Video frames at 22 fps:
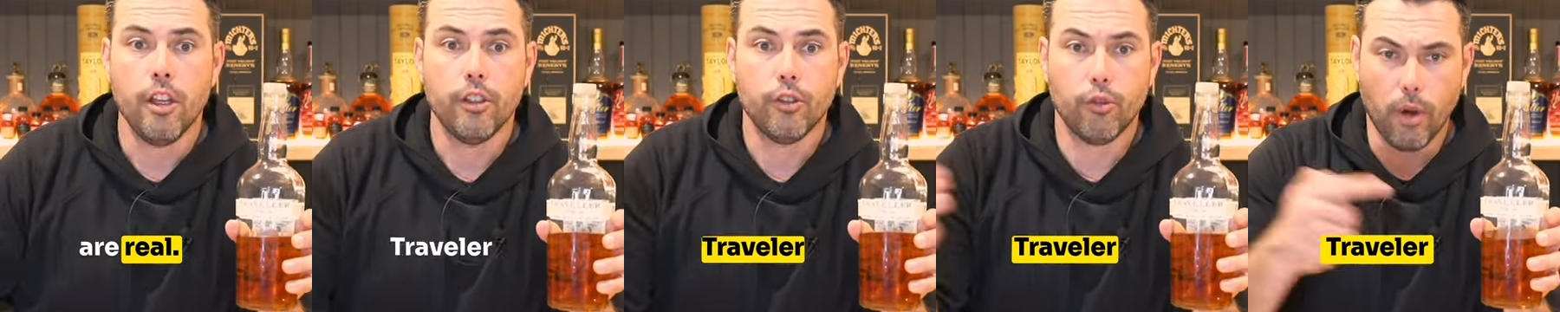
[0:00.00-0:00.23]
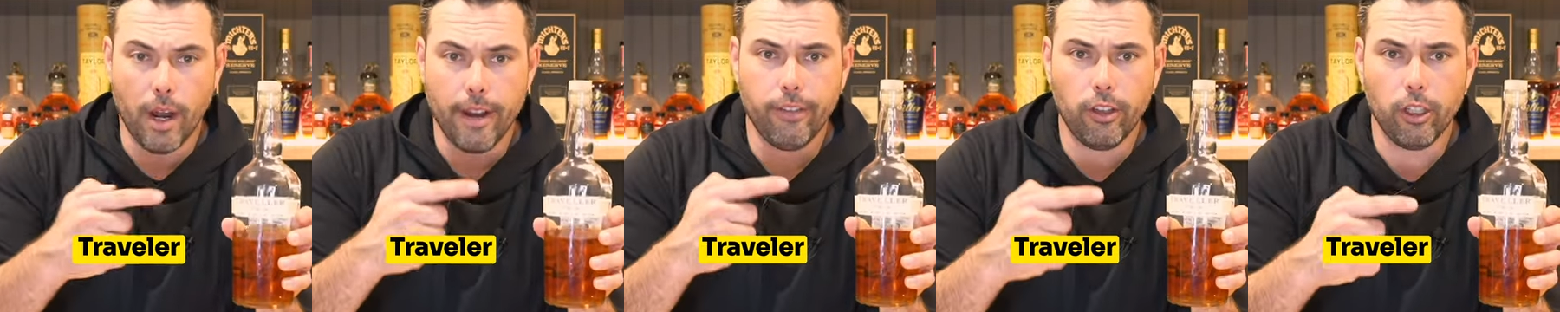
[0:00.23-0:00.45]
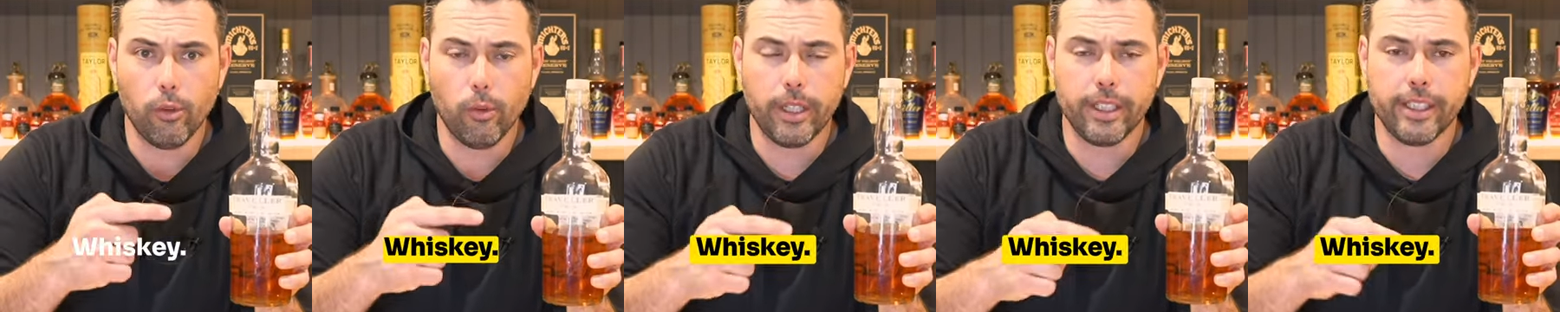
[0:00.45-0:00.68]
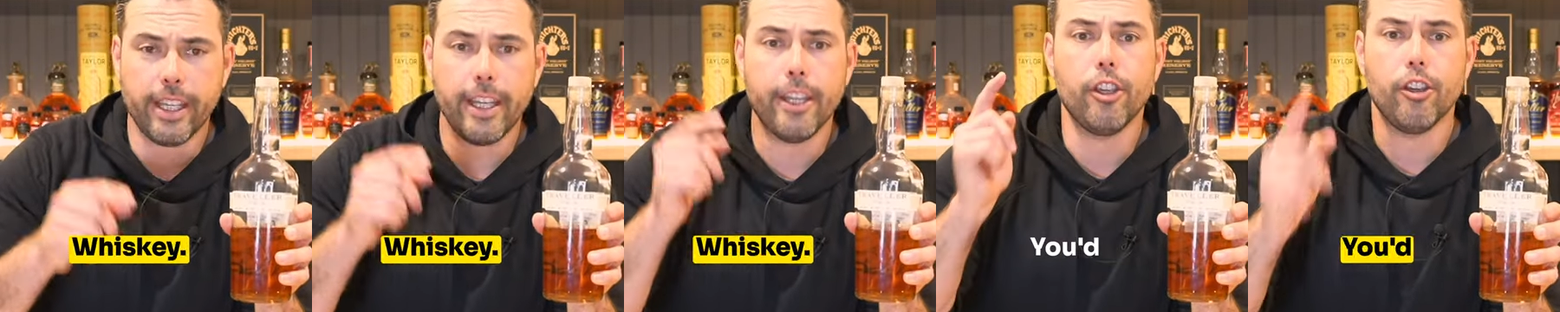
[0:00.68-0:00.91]
Traveller
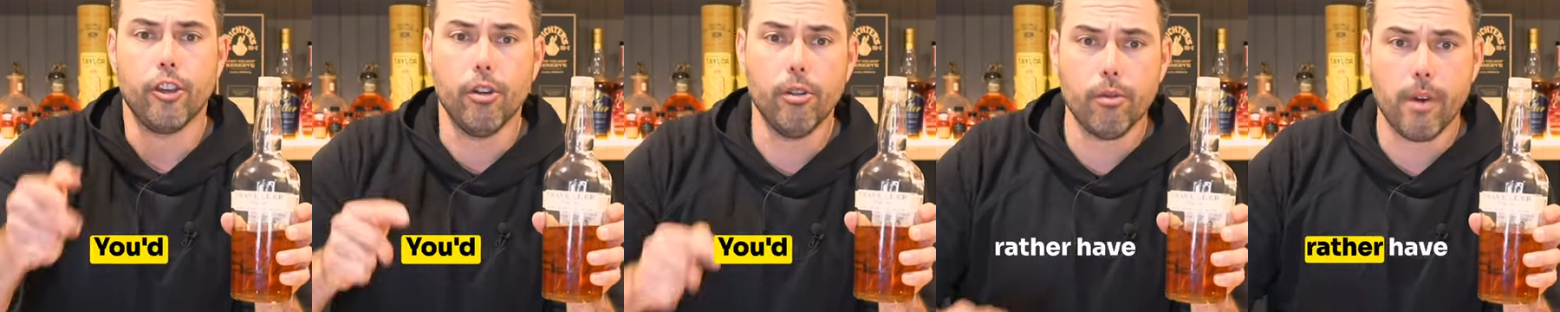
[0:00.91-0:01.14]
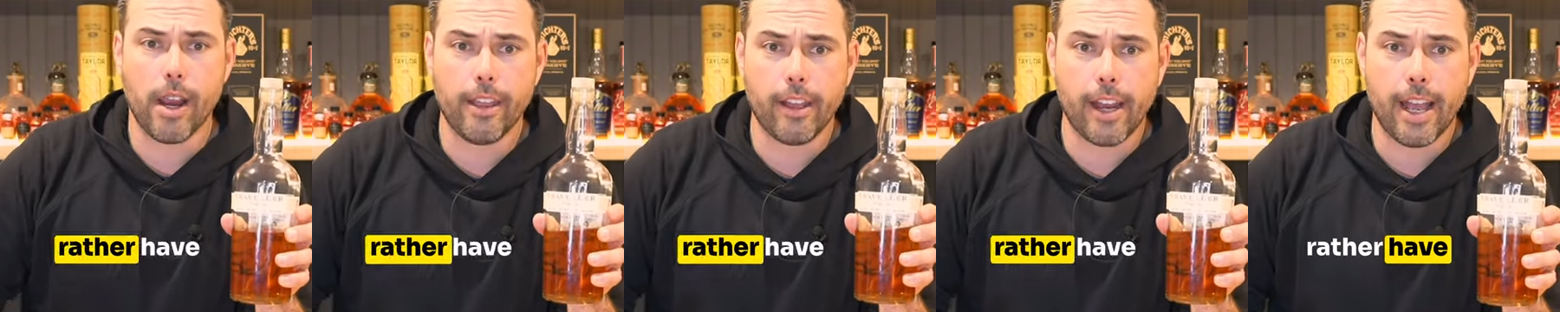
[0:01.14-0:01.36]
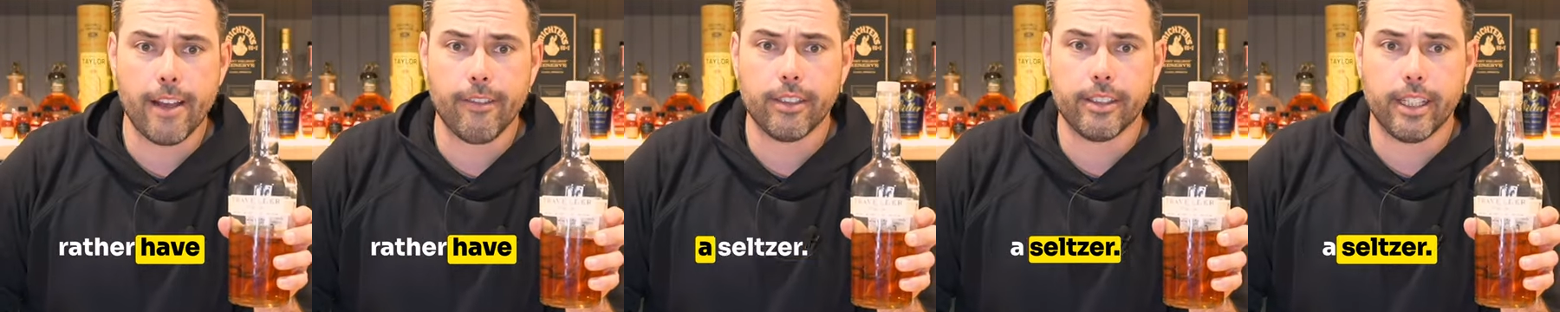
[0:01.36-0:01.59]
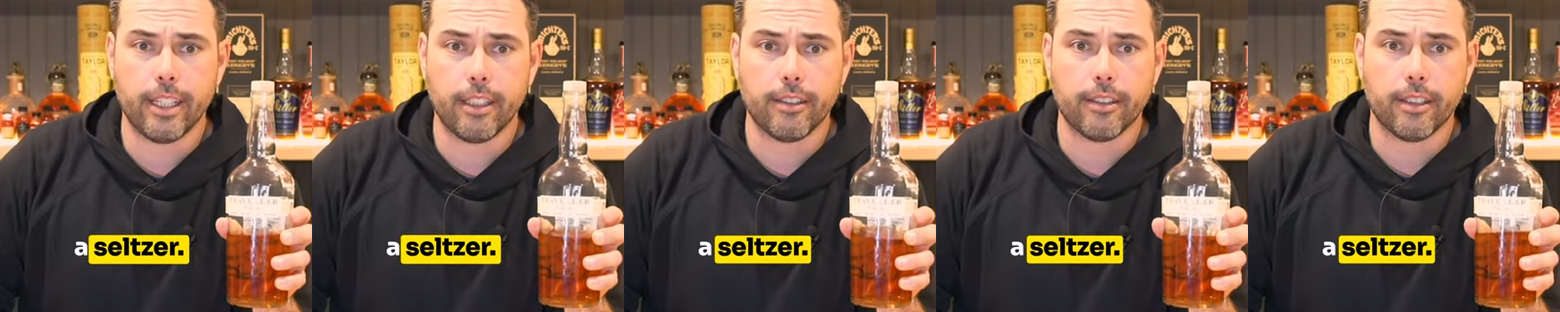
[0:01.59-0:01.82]
Whiskey, you'd rather have a
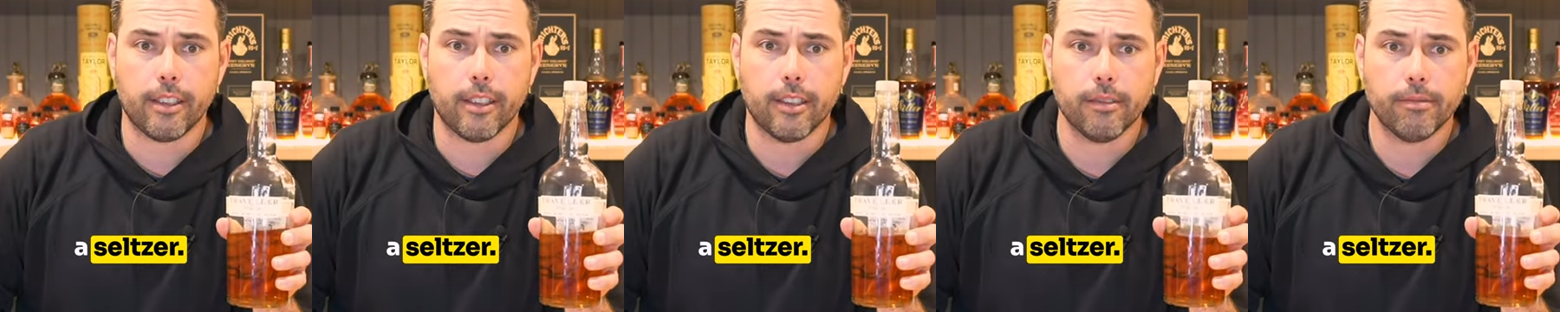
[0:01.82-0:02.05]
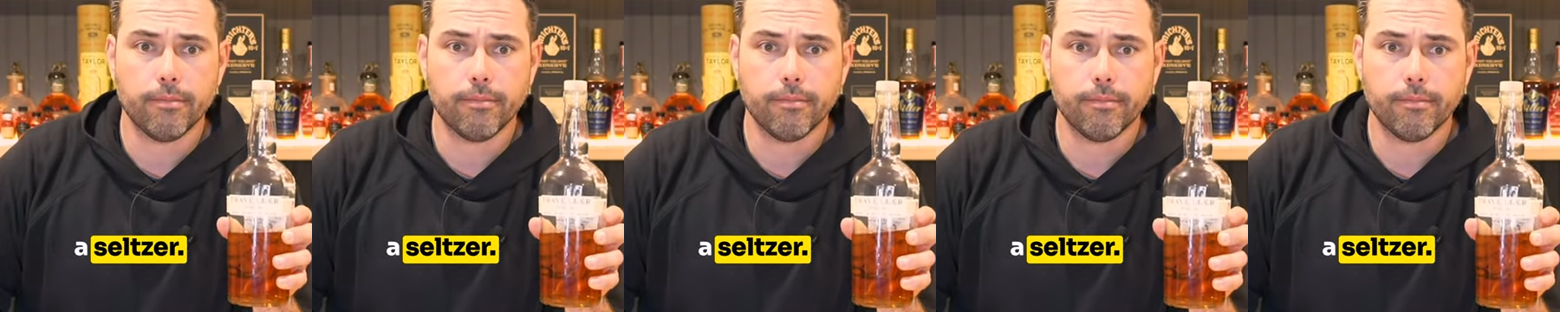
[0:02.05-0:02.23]
seltzer.